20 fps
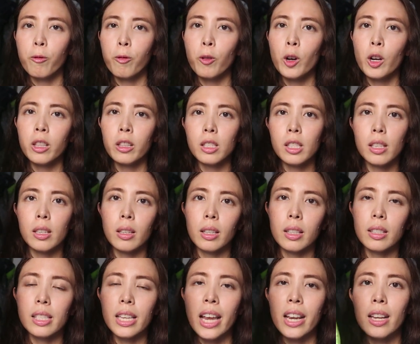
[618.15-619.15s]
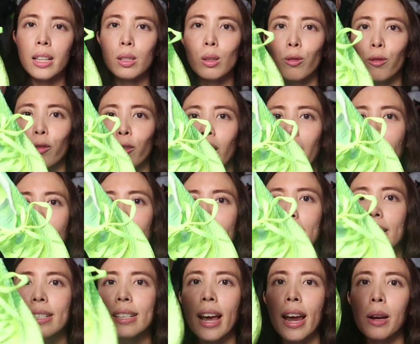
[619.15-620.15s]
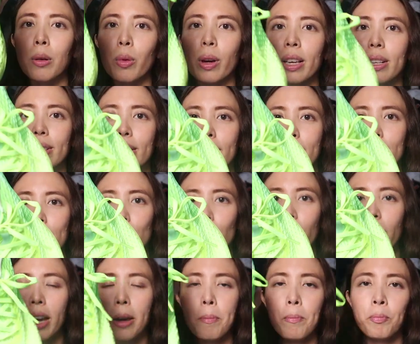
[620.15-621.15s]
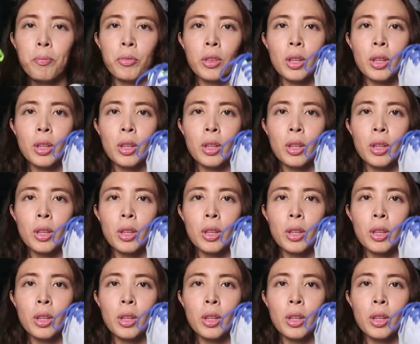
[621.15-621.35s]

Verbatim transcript: foot tended to fly sideways this way,